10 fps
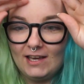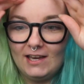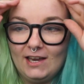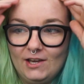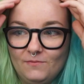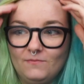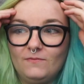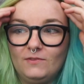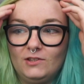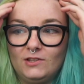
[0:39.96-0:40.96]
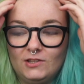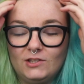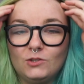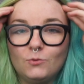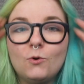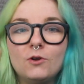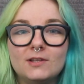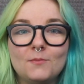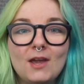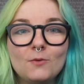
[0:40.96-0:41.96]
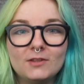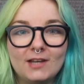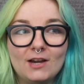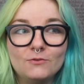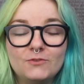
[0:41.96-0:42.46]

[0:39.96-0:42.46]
The main one that I